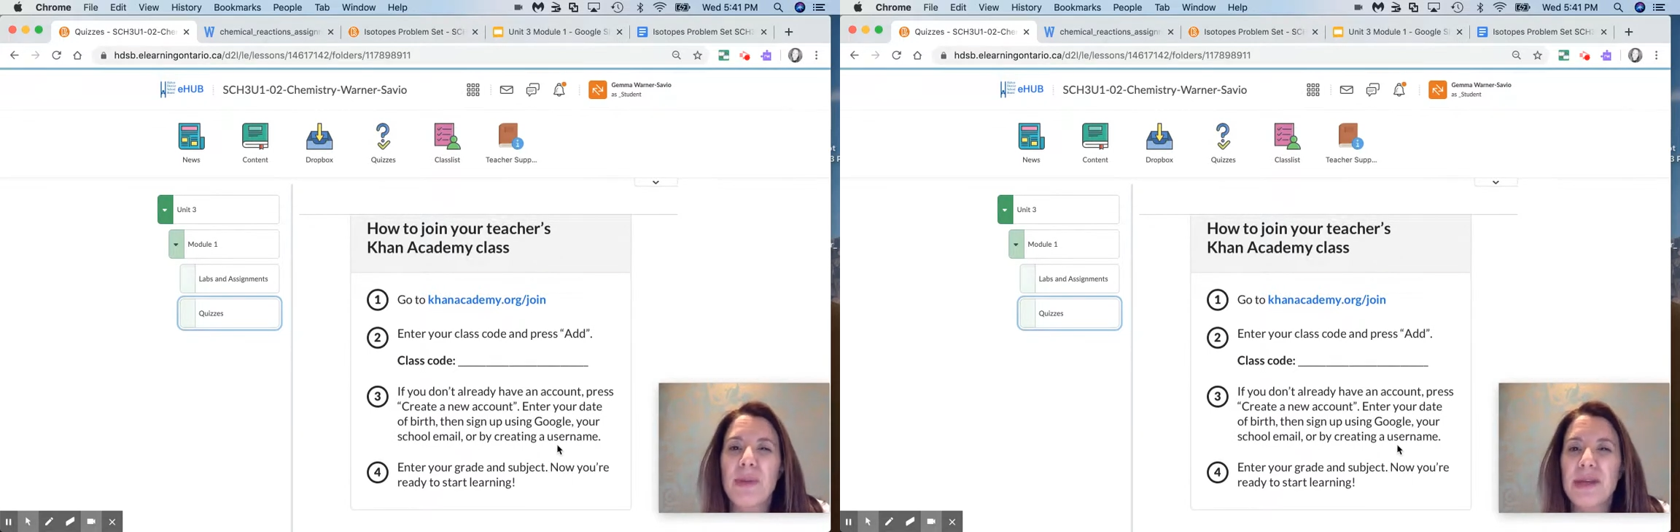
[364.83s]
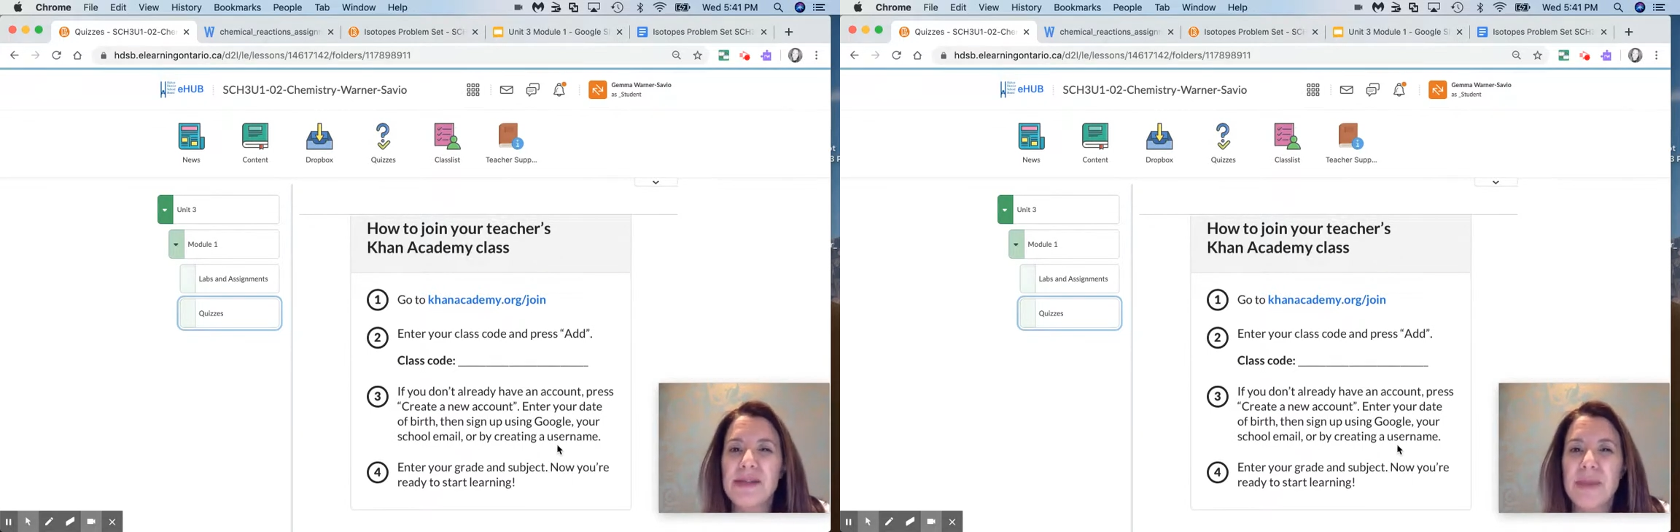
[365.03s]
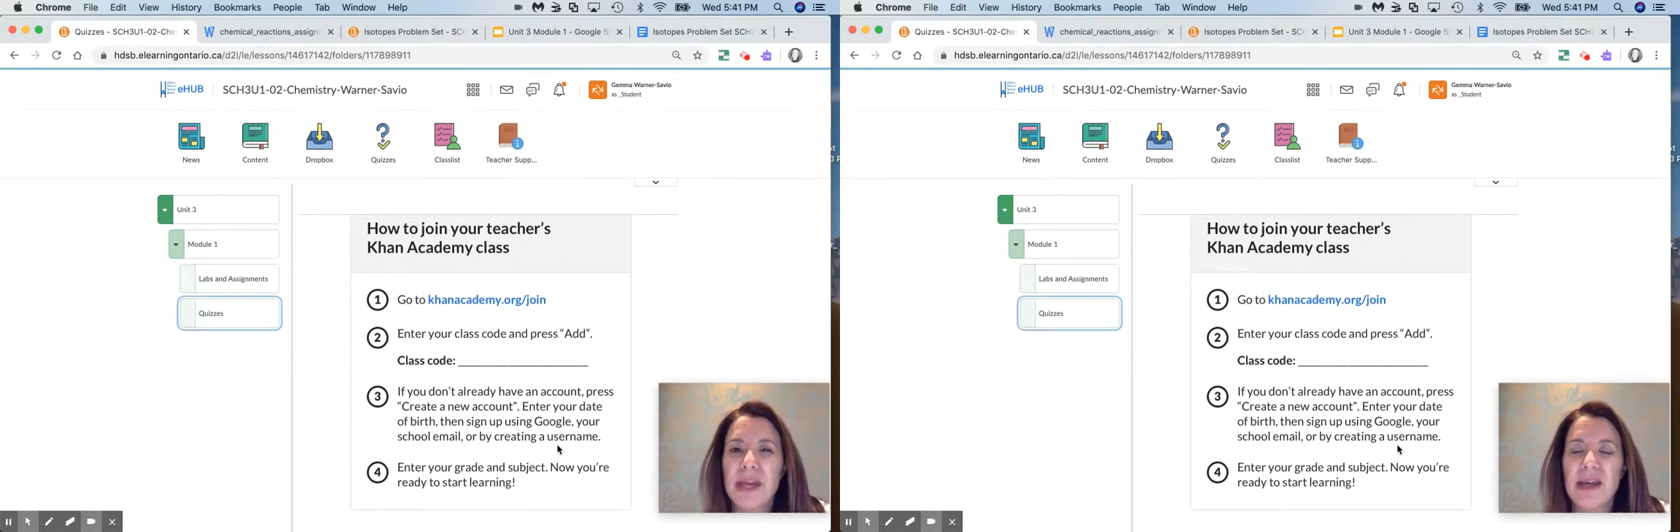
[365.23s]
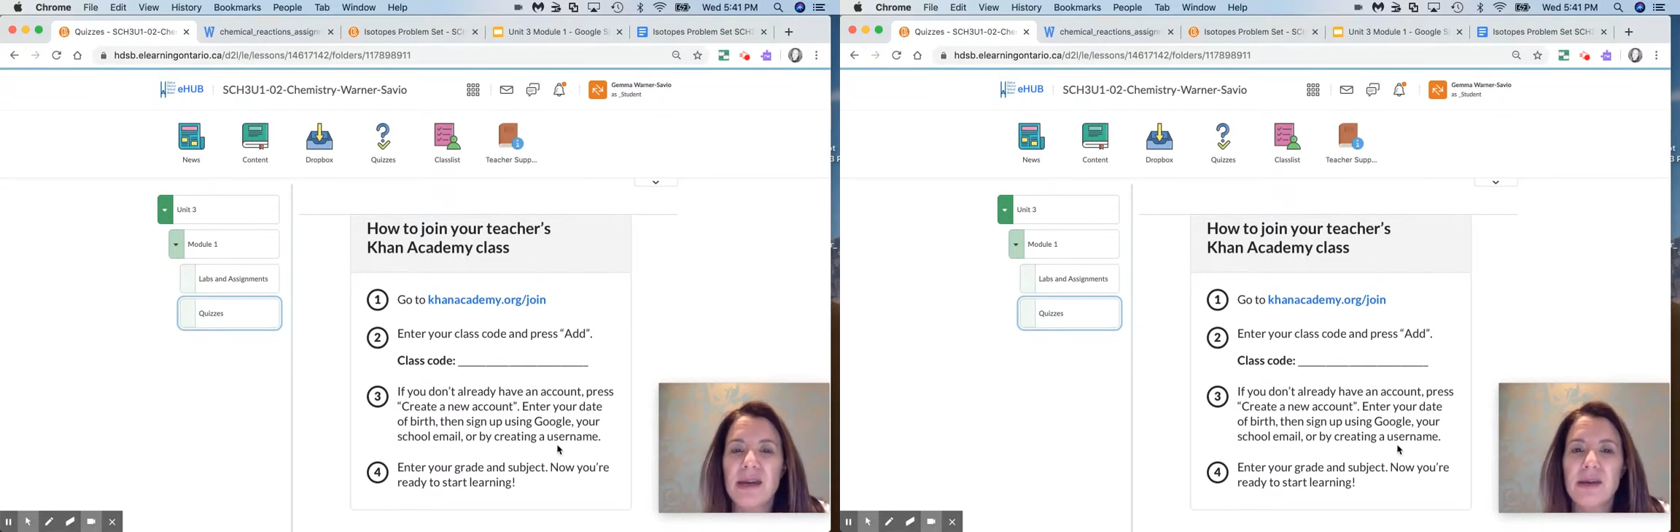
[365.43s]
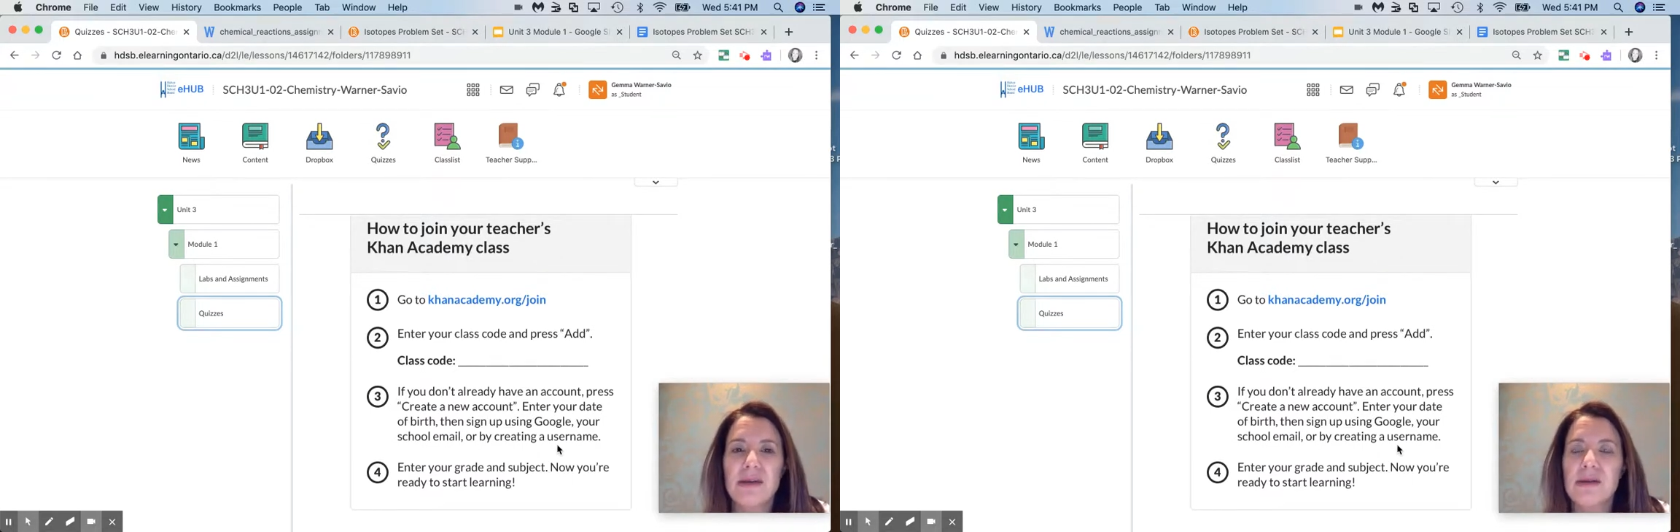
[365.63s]
Please make
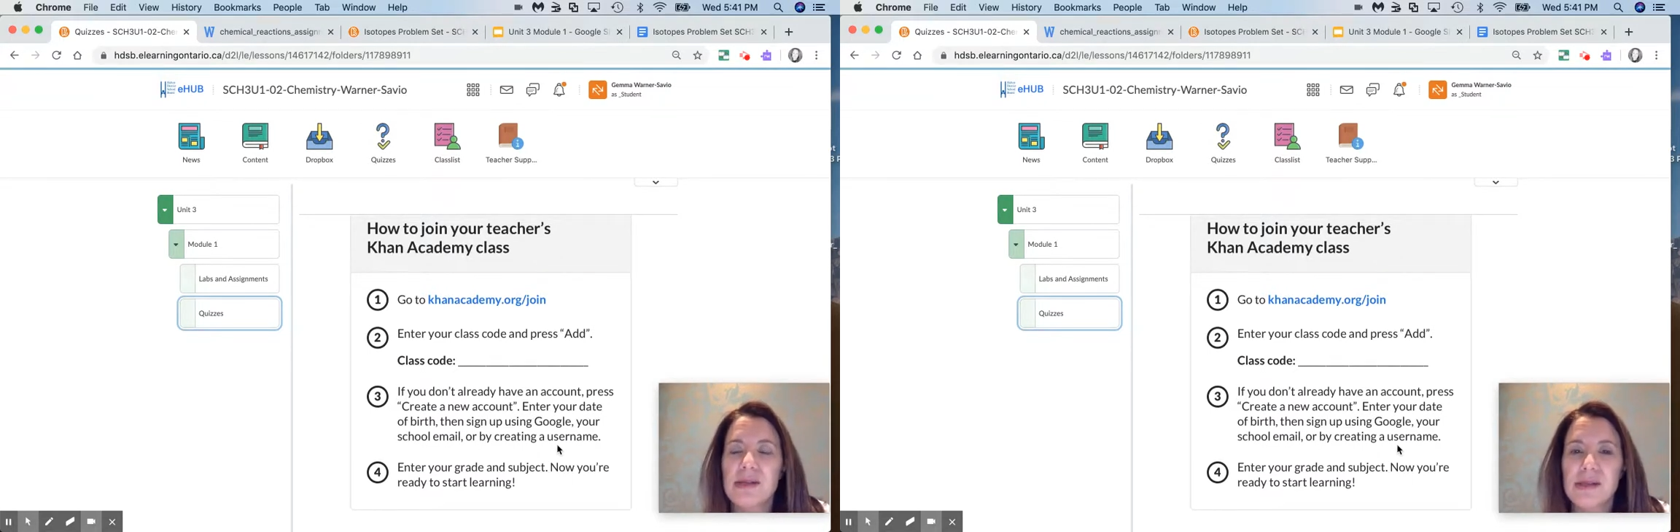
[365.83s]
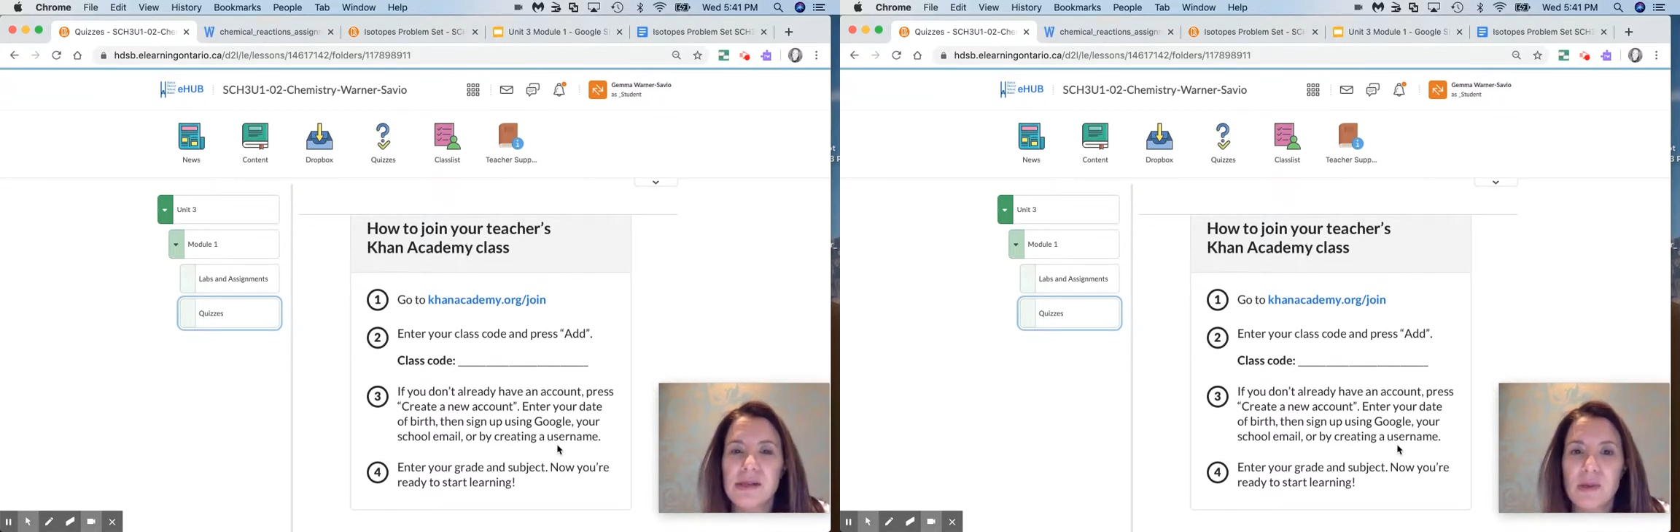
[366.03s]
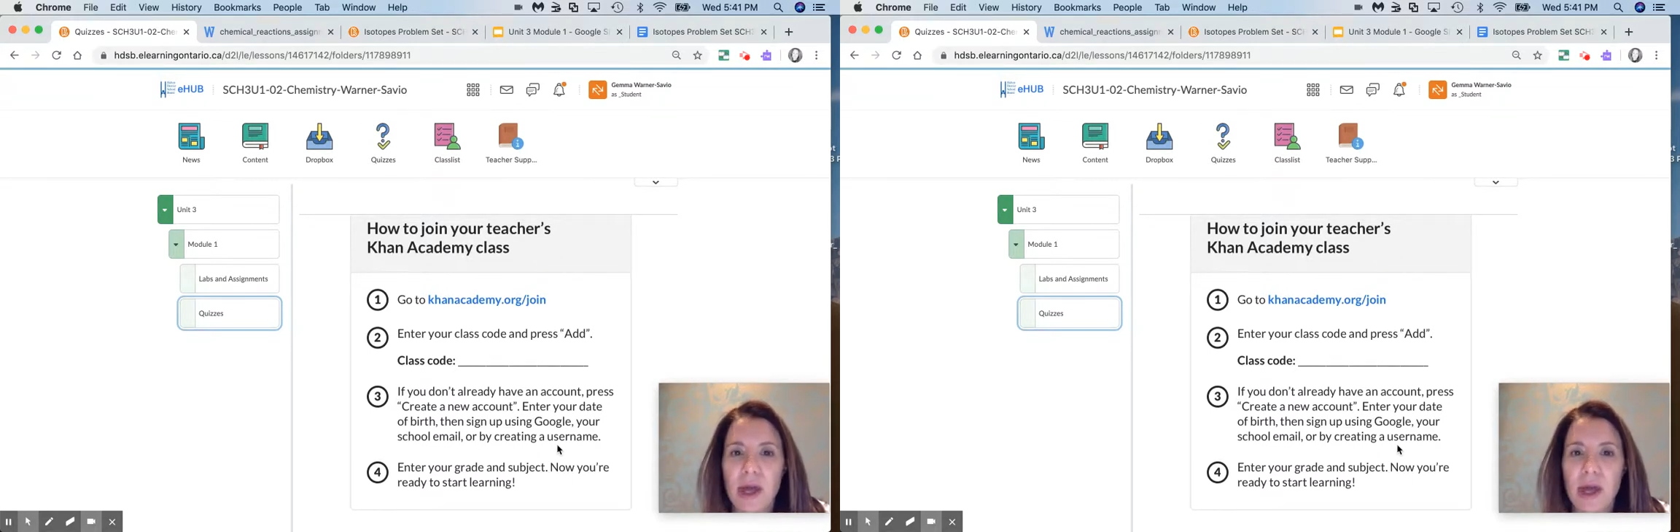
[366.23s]
it so